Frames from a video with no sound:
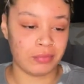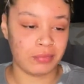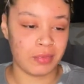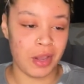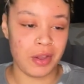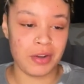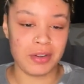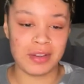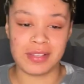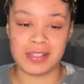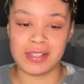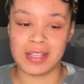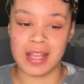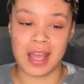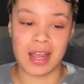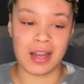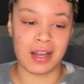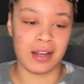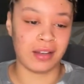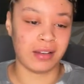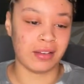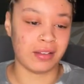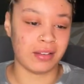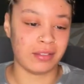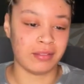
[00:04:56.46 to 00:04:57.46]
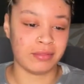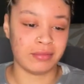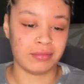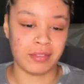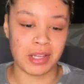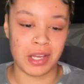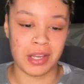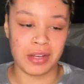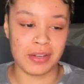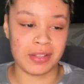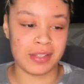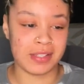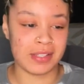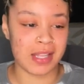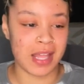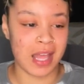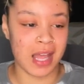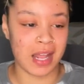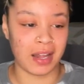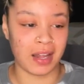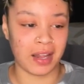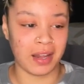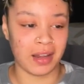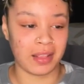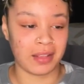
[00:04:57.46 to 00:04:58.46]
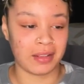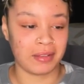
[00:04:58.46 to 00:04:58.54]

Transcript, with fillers: I understand. I understand.